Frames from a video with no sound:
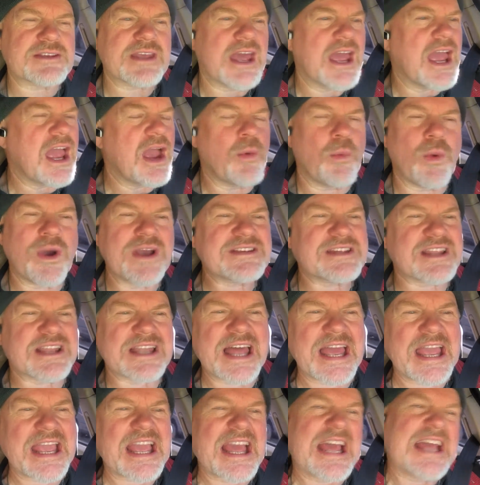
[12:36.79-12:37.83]
it wasn't
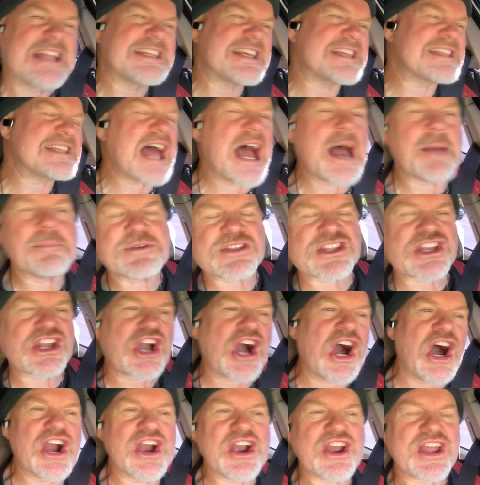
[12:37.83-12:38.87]
like just hop in the
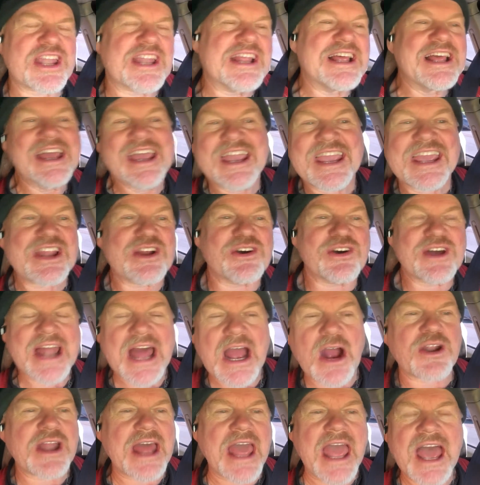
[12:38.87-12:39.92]
car and, you know, an
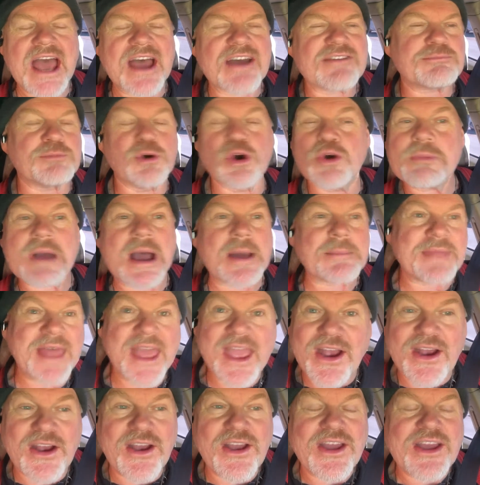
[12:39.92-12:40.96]
hour and a half, boom, I'm
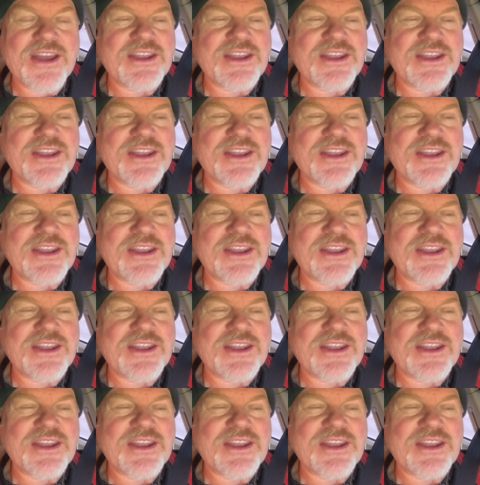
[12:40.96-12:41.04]
there.